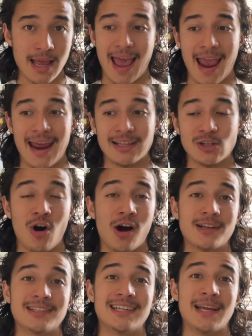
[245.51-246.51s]
and it's
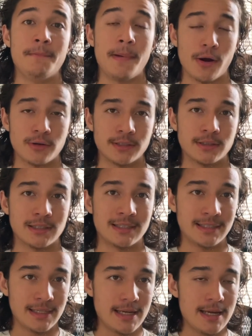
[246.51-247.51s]
honestly embarrassing to
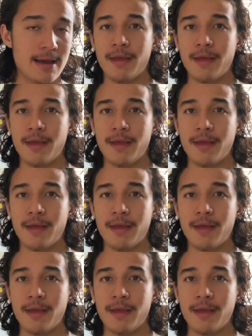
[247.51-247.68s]
see.